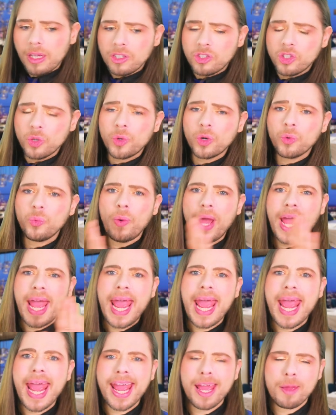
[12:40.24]
So we're
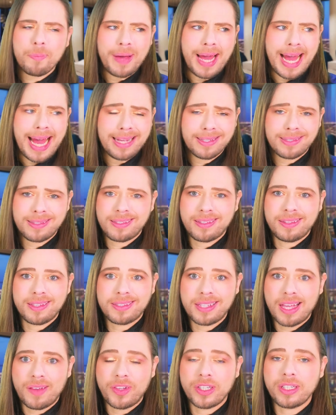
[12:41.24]
way past the
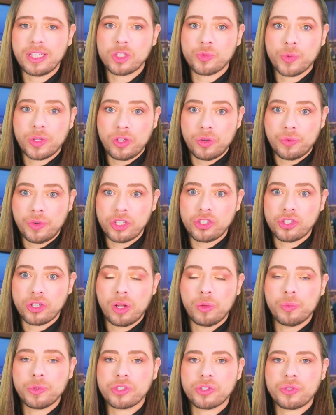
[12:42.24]
70s when the
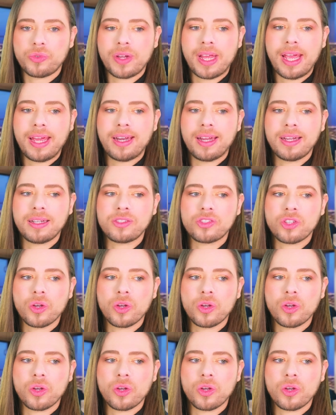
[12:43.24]
original was created.